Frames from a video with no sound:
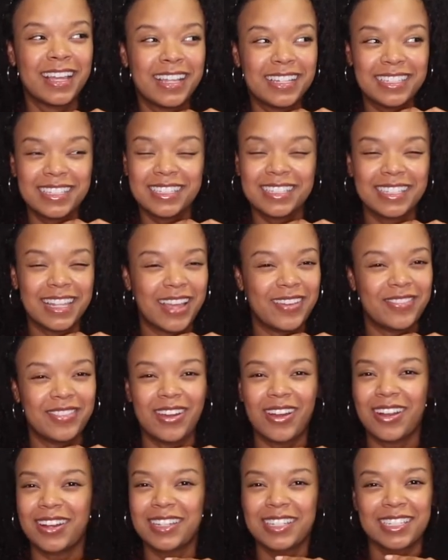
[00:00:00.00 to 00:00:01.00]
I just have the
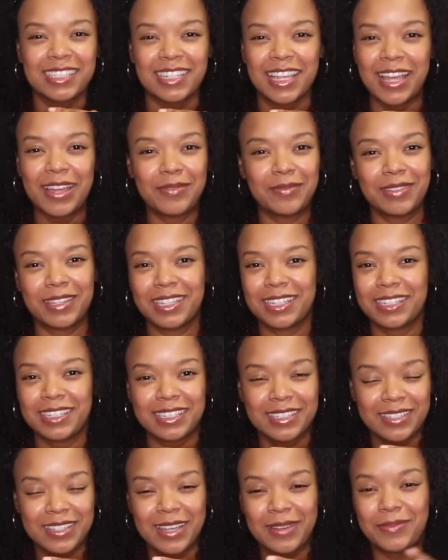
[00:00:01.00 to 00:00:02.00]
hardest time like
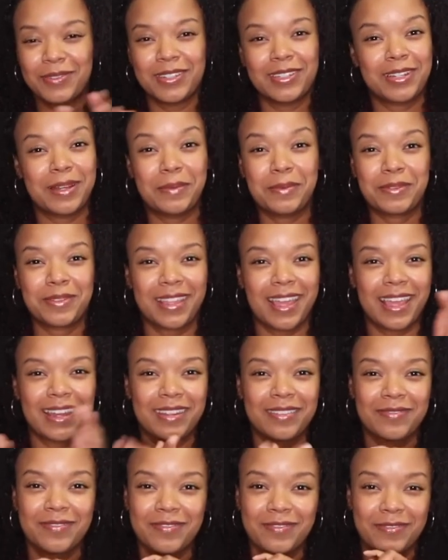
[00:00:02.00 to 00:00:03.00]
just coming to terms with that
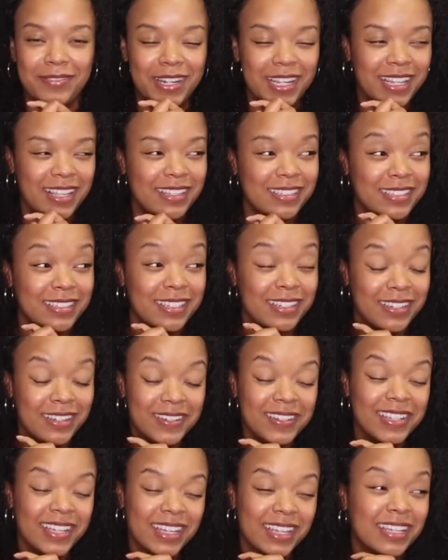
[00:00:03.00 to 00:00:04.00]
and realizing like,
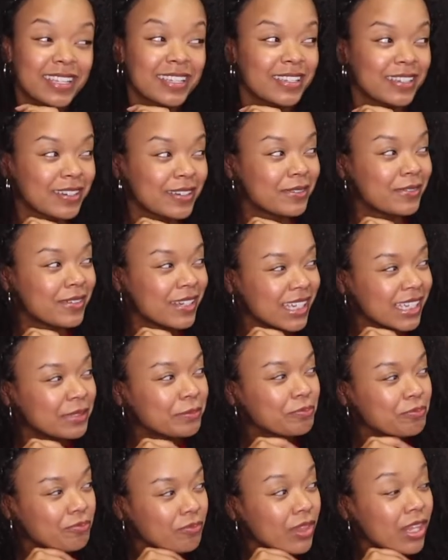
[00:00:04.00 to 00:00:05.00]
okay, you know
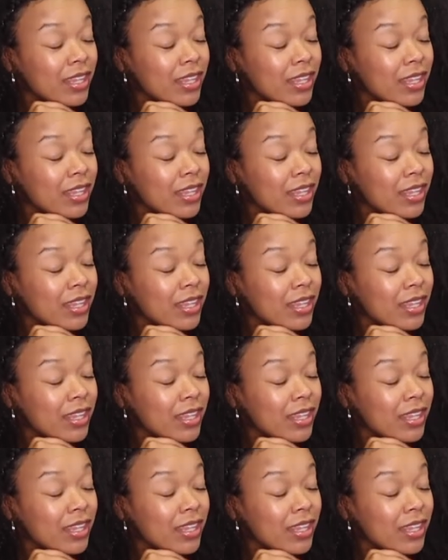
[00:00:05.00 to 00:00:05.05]
what?